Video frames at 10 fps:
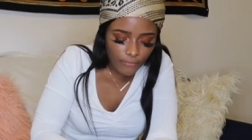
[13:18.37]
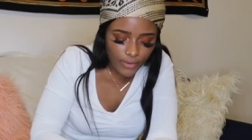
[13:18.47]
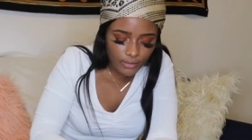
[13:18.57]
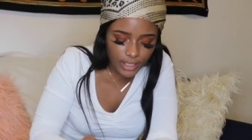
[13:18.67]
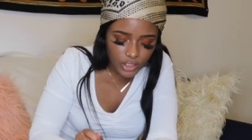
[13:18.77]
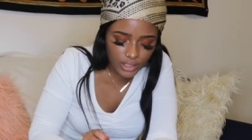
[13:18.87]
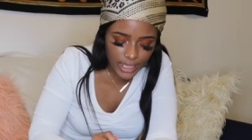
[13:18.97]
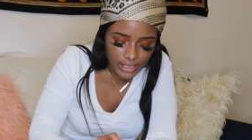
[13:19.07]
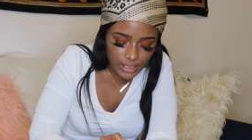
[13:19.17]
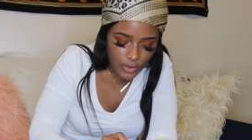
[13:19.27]
foundation
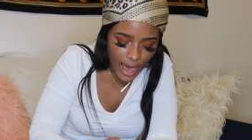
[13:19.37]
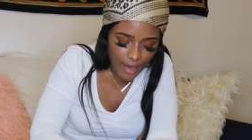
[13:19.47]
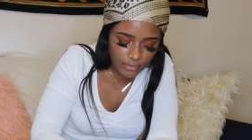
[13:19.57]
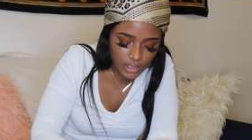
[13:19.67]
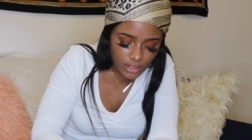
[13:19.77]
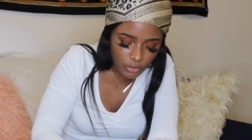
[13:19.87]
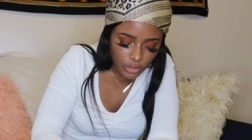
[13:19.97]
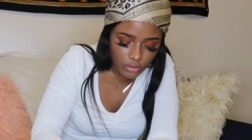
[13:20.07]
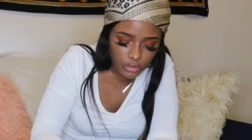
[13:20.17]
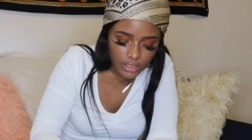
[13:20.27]
that I still have and still
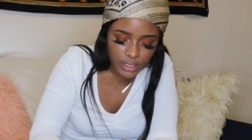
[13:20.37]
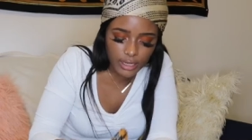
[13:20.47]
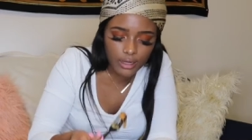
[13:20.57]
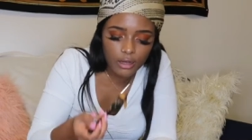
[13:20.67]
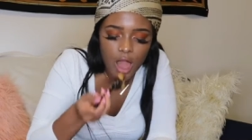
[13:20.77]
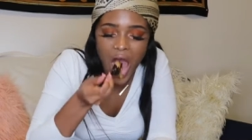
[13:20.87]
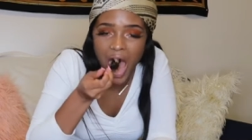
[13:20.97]
use today.